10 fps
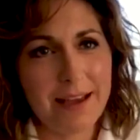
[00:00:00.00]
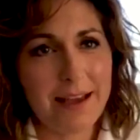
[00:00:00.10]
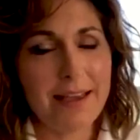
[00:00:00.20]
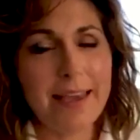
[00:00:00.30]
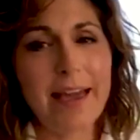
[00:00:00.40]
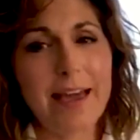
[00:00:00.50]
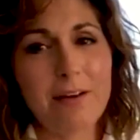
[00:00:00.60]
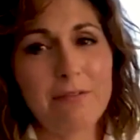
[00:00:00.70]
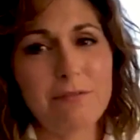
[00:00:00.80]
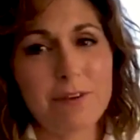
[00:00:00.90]
I
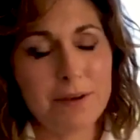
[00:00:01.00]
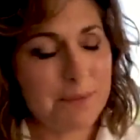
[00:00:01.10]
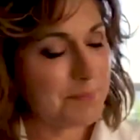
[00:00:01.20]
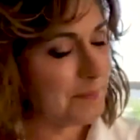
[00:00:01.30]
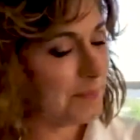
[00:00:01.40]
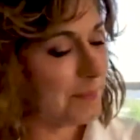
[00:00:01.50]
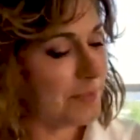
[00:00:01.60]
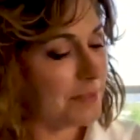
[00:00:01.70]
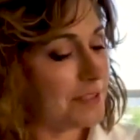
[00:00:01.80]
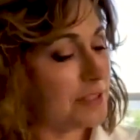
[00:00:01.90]
have
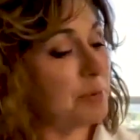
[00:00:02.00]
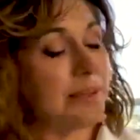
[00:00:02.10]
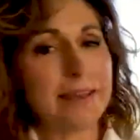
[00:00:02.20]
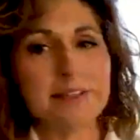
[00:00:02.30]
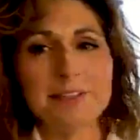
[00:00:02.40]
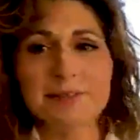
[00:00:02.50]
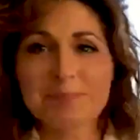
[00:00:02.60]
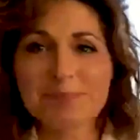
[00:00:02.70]
this plate.